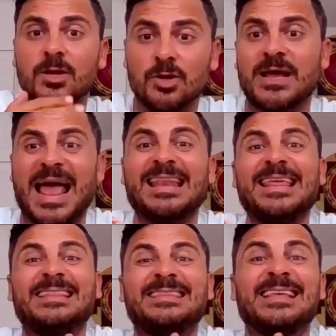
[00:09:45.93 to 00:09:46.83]
look, I
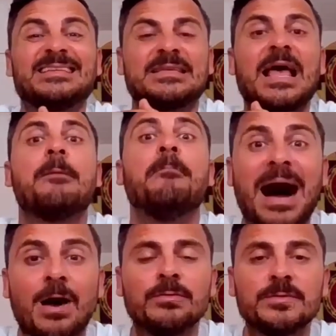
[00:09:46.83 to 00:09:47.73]
need this
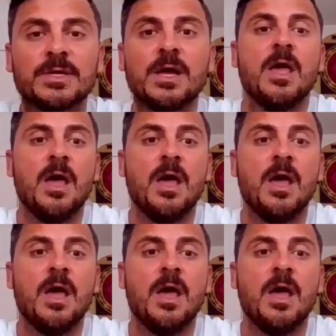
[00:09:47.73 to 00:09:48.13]
amount